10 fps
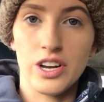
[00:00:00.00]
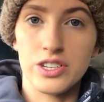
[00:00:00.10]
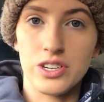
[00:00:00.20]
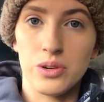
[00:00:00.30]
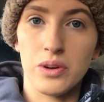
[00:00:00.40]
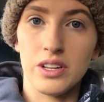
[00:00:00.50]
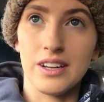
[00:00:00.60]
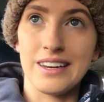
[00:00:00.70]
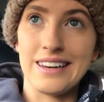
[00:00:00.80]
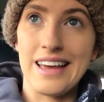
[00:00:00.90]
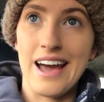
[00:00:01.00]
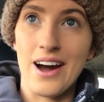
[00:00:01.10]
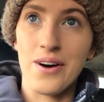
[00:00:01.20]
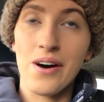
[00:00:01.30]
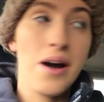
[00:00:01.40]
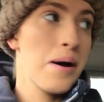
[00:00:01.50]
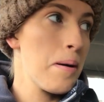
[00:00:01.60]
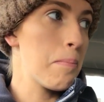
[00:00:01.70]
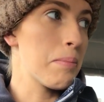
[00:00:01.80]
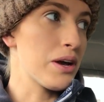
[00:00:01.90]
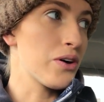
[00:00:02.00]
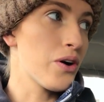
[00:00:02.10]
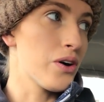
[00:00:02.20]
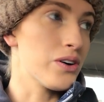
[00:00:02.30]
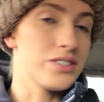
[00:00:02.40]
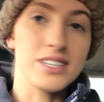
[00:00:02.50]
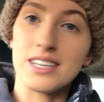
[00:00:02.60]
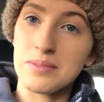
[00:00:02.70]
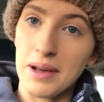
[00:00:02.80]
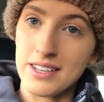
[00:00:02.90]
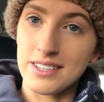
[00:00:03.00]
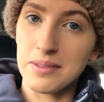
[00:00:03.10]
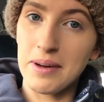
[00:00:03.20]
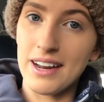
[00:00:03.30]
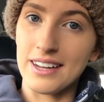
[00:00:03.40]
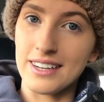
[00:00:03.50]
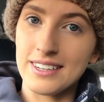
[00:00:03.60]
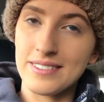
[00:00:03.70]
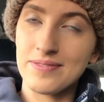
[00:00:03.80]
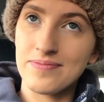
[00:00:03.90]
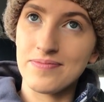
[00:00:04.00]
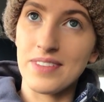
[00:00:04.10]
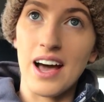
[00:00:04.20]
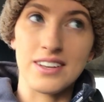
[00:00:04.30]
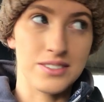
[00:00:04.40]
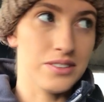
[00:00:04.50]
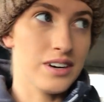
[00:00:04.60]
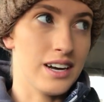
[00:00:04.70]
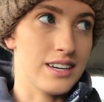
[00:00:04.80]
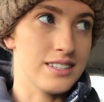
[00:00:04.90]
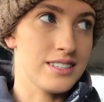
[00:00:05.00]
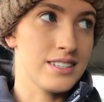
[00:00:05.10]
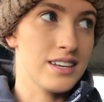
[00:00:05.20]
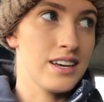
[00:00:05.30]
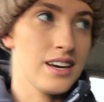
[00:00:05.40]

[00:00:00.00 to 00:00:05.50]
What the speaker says: Dexter quickly now because he's pacing the paddock, as always.